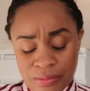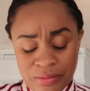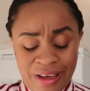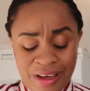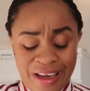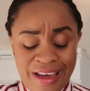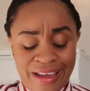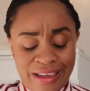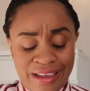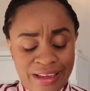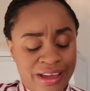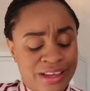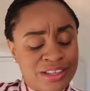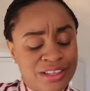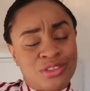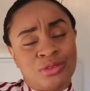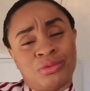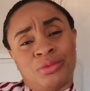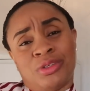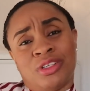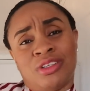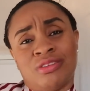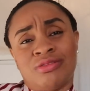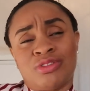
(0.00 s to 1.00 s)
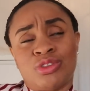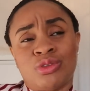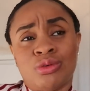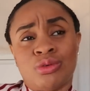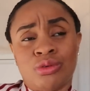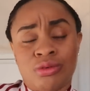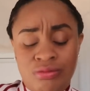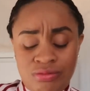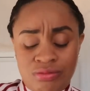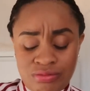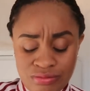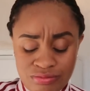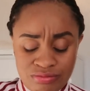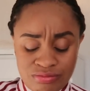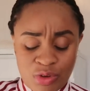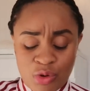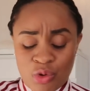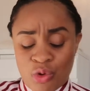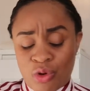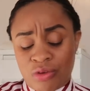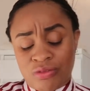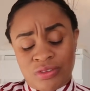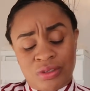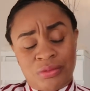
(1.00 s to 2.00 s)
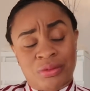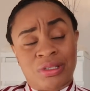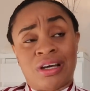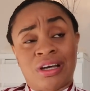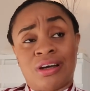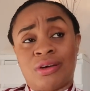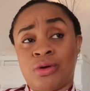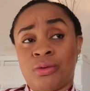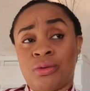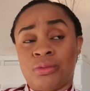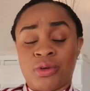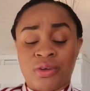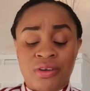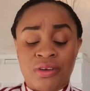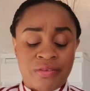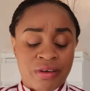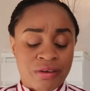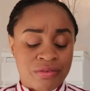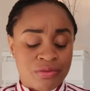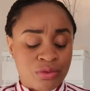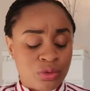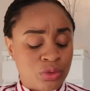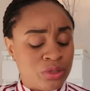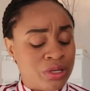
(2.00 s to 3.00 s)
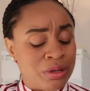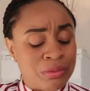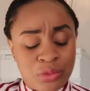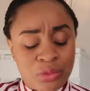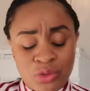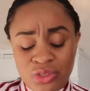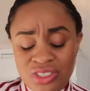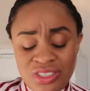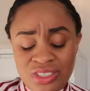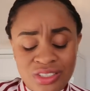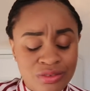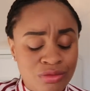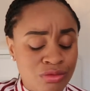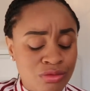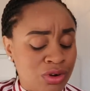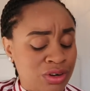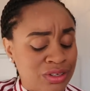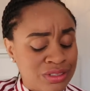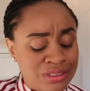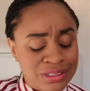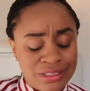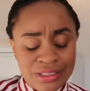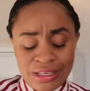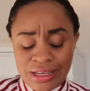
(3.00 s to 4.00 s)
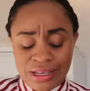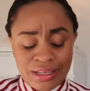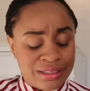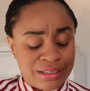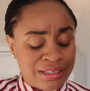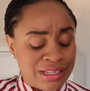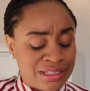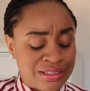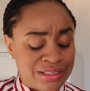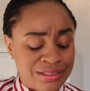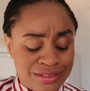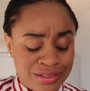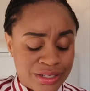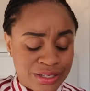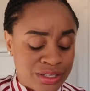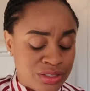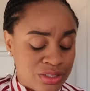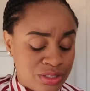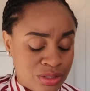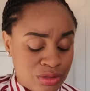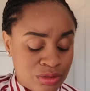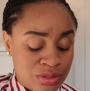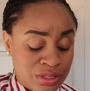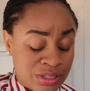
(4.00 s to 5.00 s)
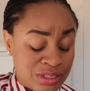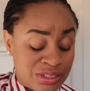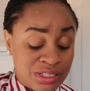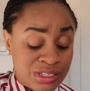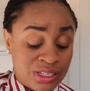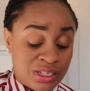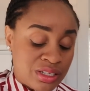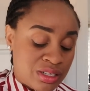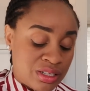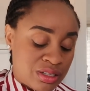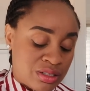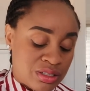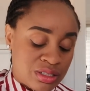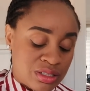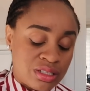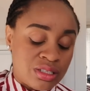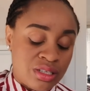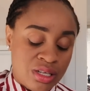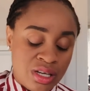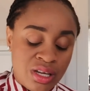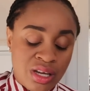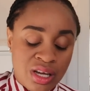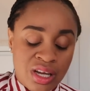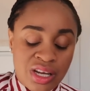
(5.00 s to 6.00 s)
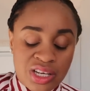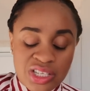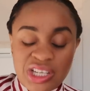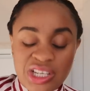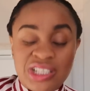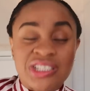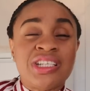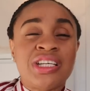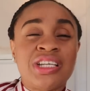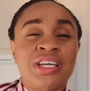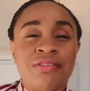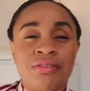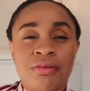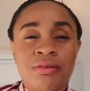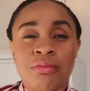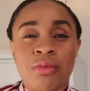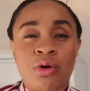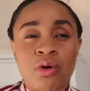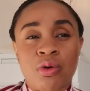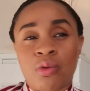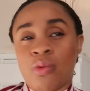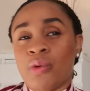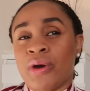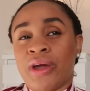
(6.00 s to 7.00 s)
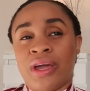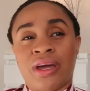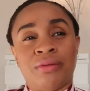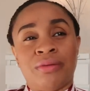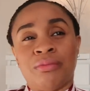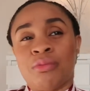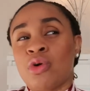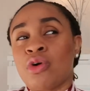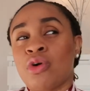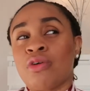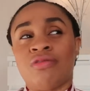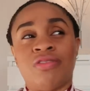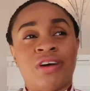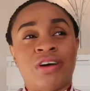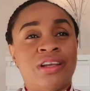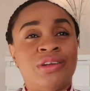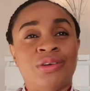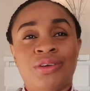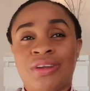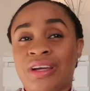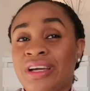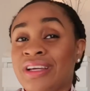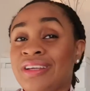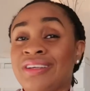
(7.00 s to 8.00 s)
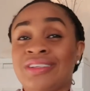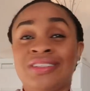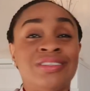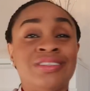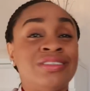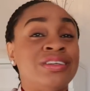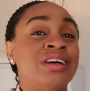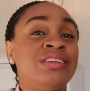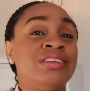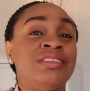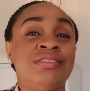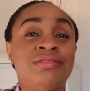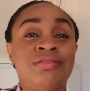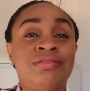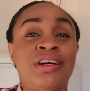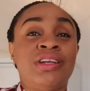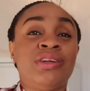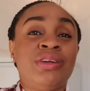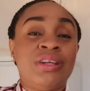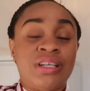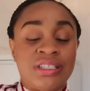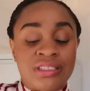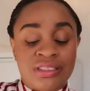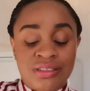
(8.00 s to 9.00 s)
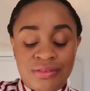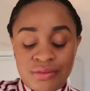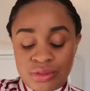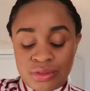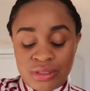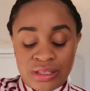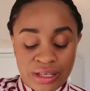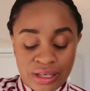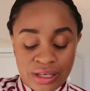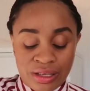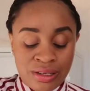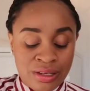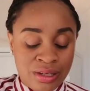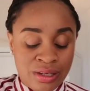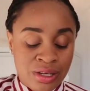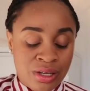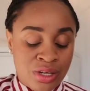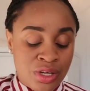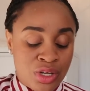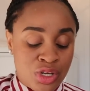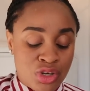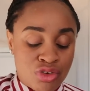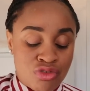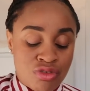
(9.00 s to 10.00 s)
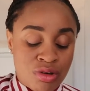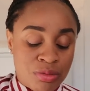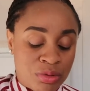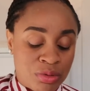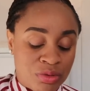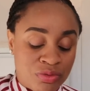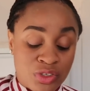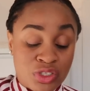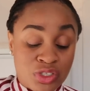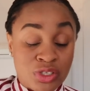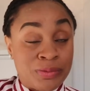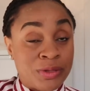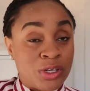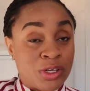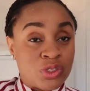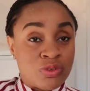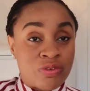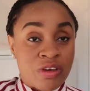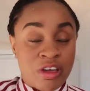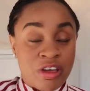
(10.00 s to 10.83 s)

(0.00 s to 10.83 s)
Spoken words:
high, I used to be so uncomfortable that I can't, what if I fold them? But she rocked it like nice. So I just took her tickets. She actually gave me more wear and more value. Like the value has even like triple. For something that was